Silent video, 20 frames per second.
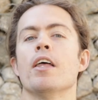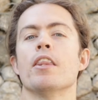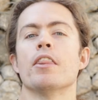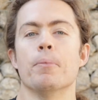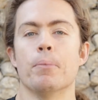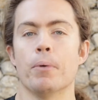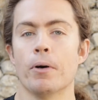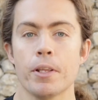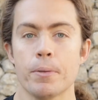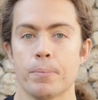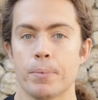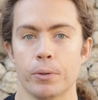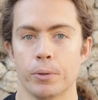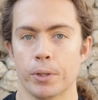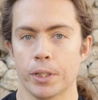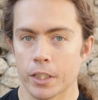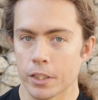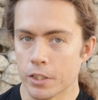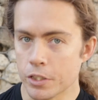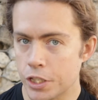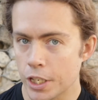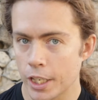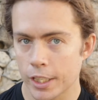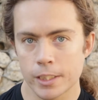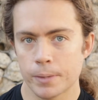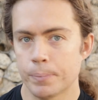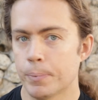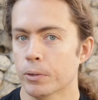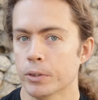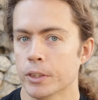The bodybuilding
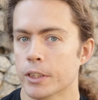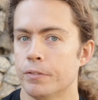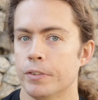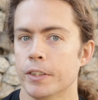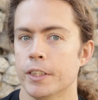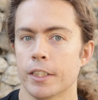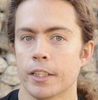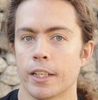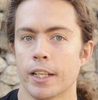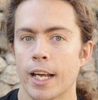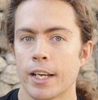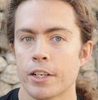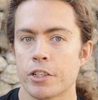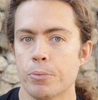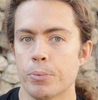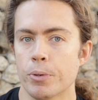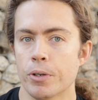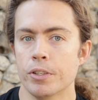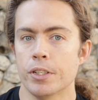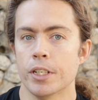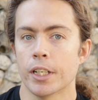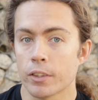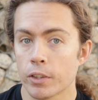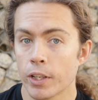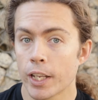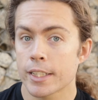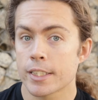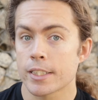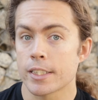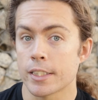just builds the physical attribute,
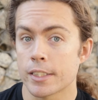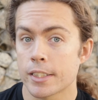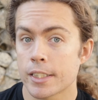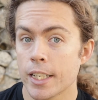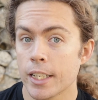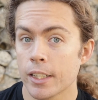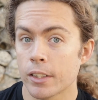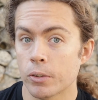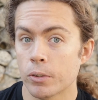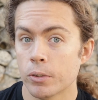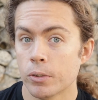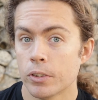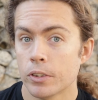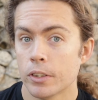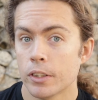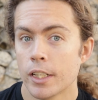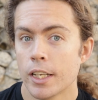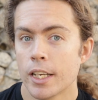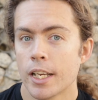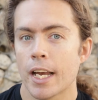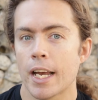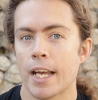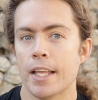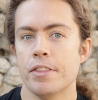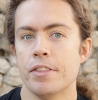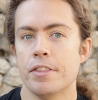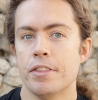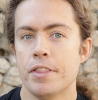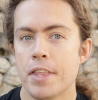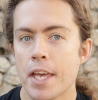neglects the skill,
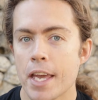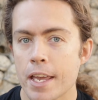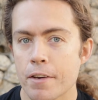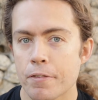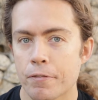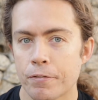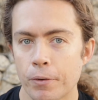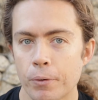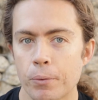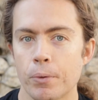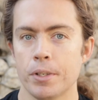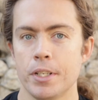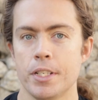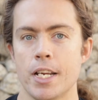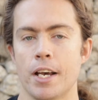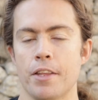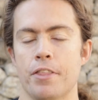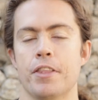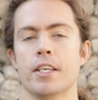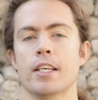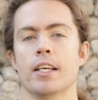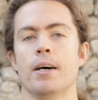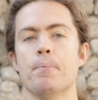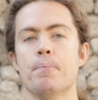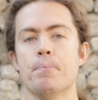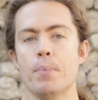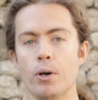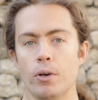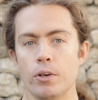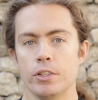and therefore nothing
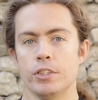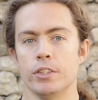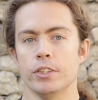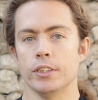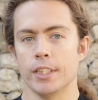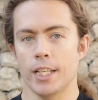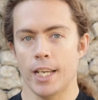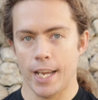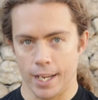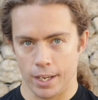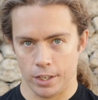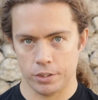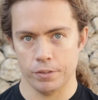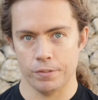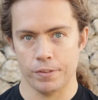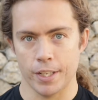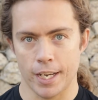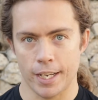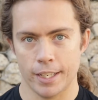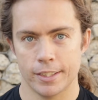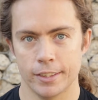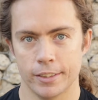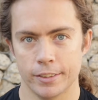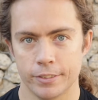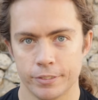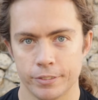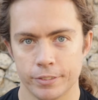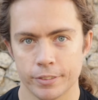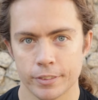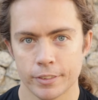emerges out of that.
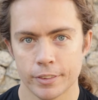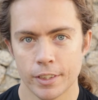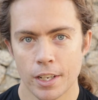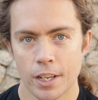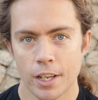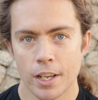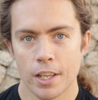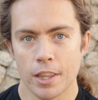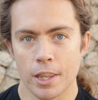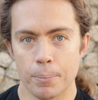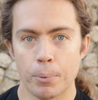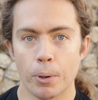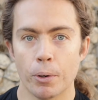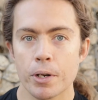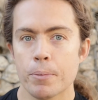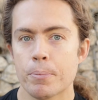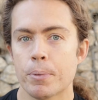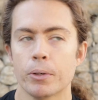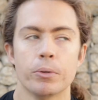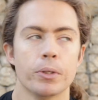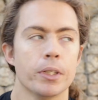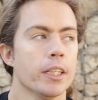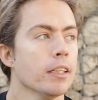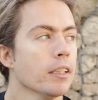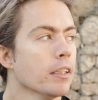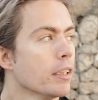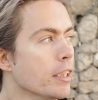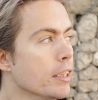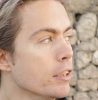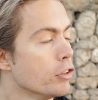The bodybuilding
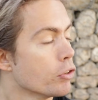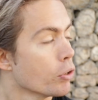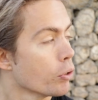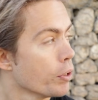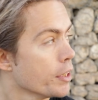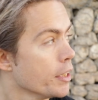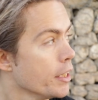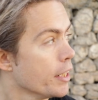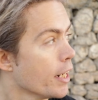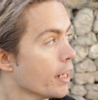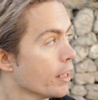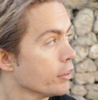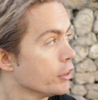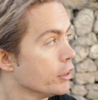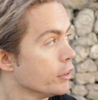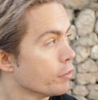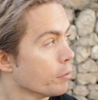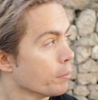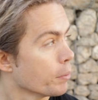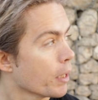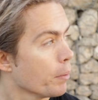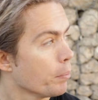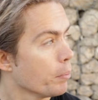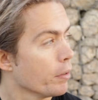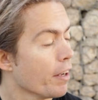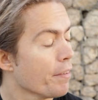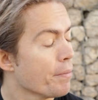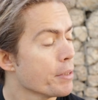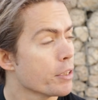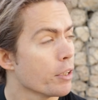is, drawing the analogy from a couple
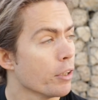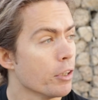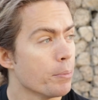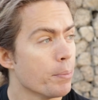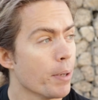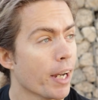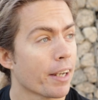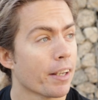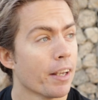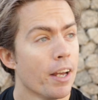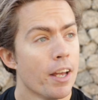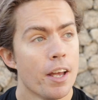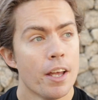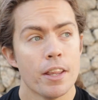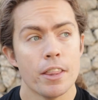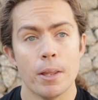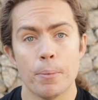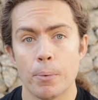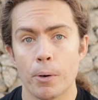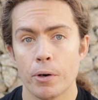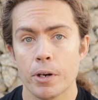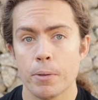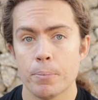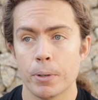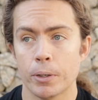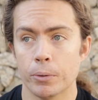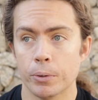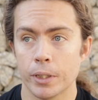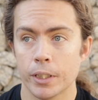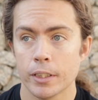of episodes back, the
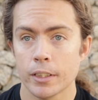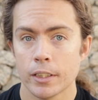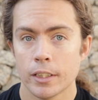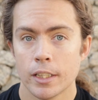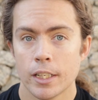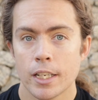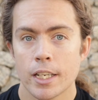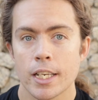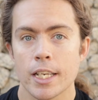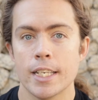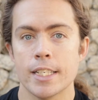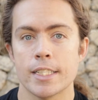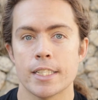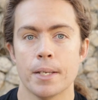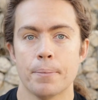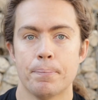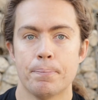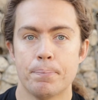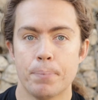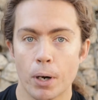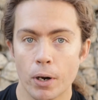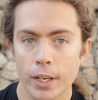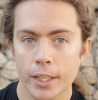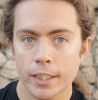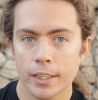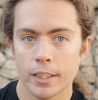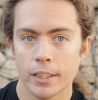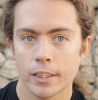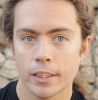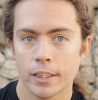bodybuilding is the
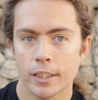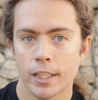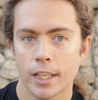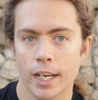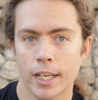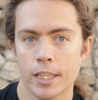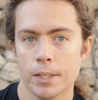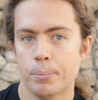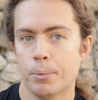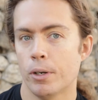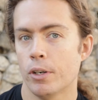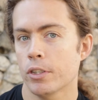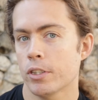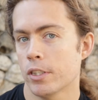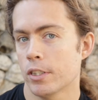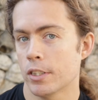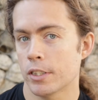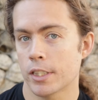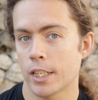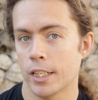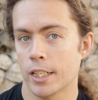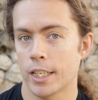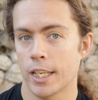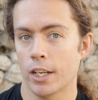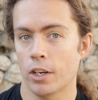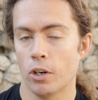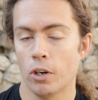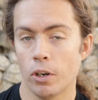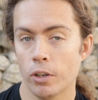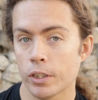bike and the person that's going to
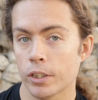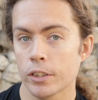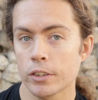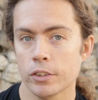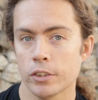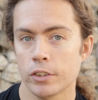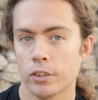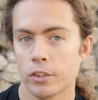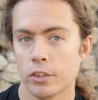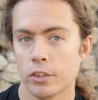get on it,